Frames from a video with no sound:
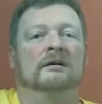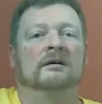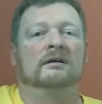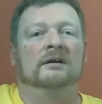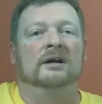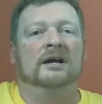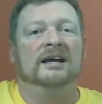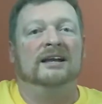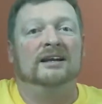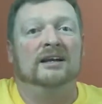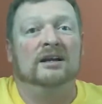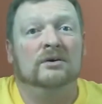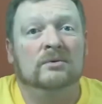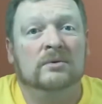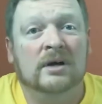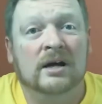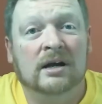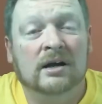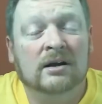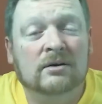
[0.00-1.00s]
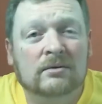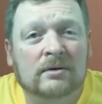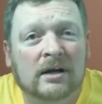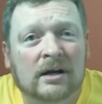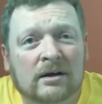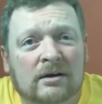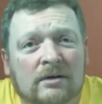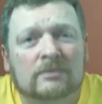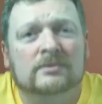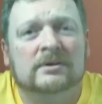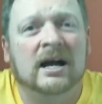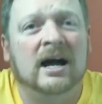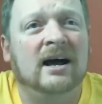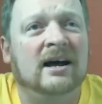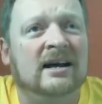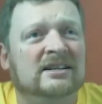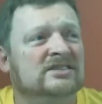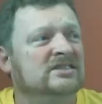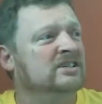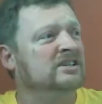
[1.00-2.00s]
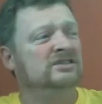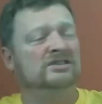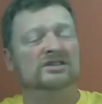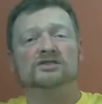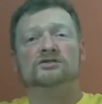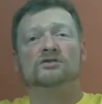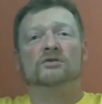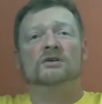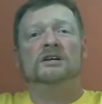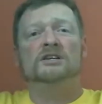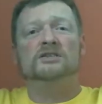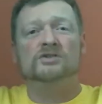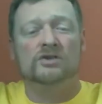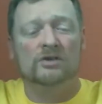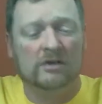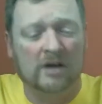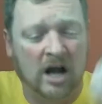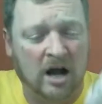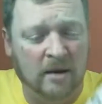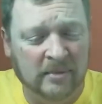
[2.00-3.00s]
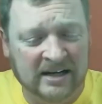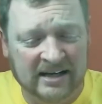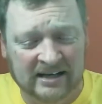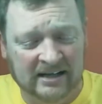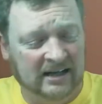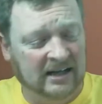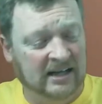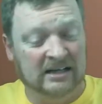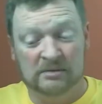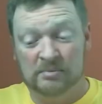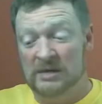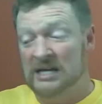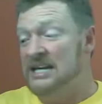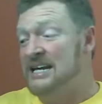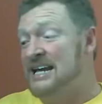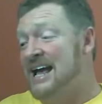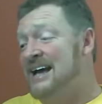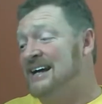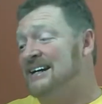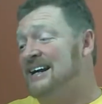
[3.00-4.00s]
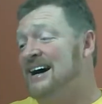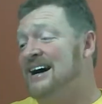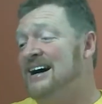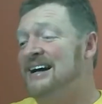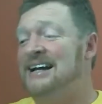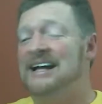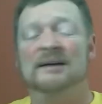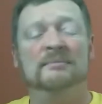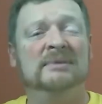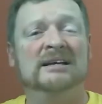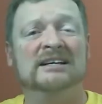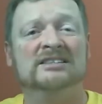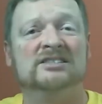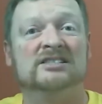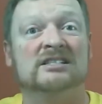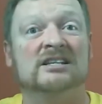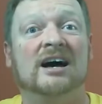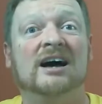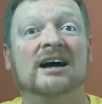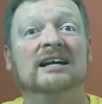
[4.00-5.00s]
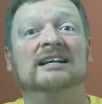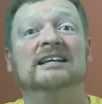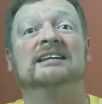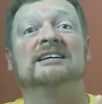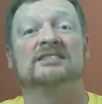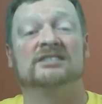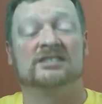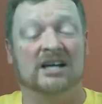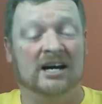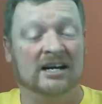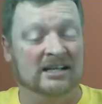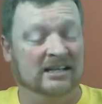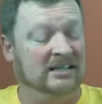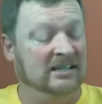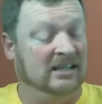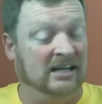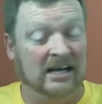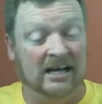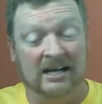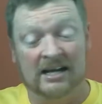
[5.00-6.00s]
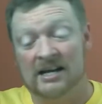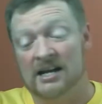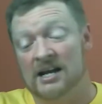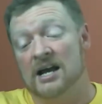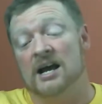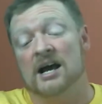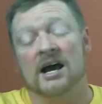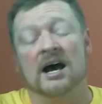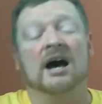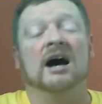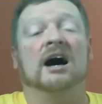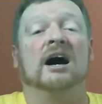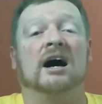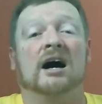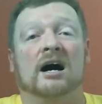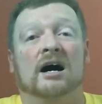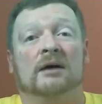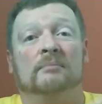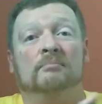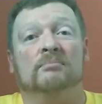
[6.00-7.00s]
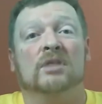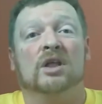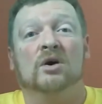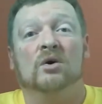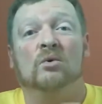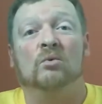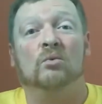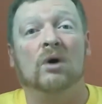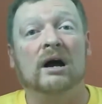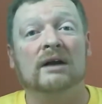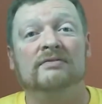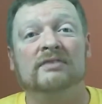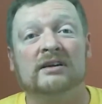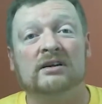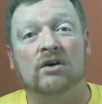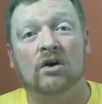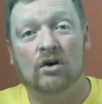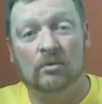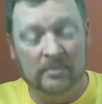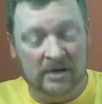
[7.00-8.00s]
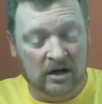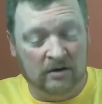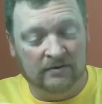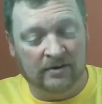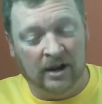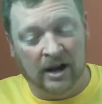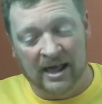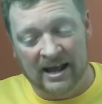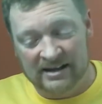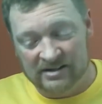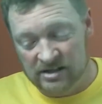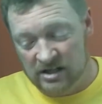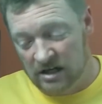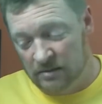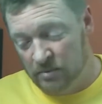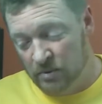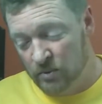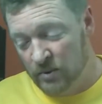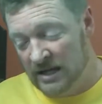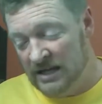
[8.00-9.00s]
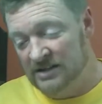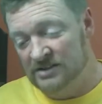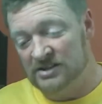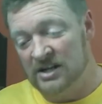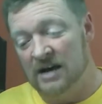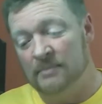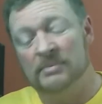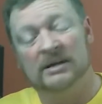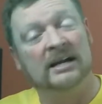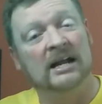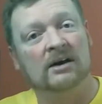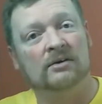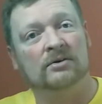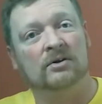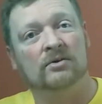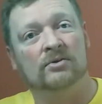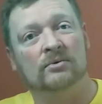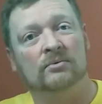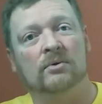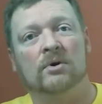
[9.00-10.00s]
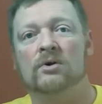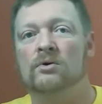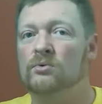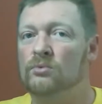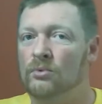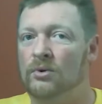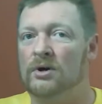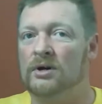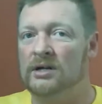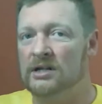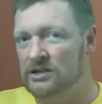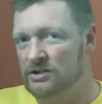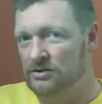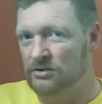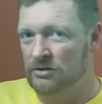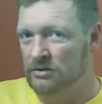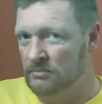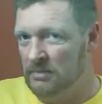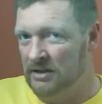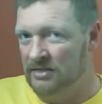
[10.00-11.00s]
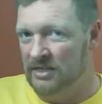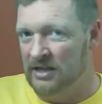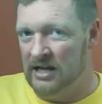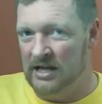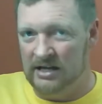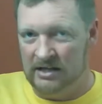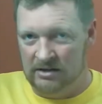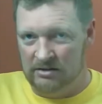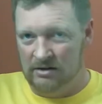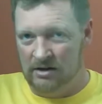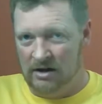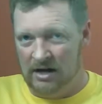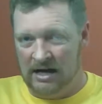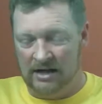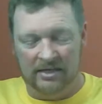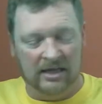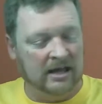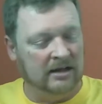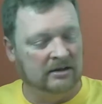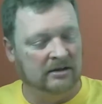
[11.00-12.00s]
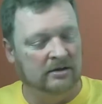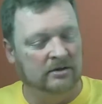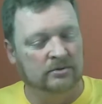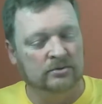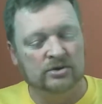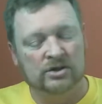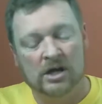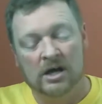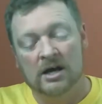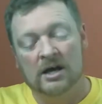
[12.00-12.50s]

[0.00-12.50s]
Hello, hello, hello, guys. This is Chris, your comic and lick P, and I am excited today. Um, Wife had called me over the last couple weeks. I've been out on the road working, doing my thing. You know how that goes.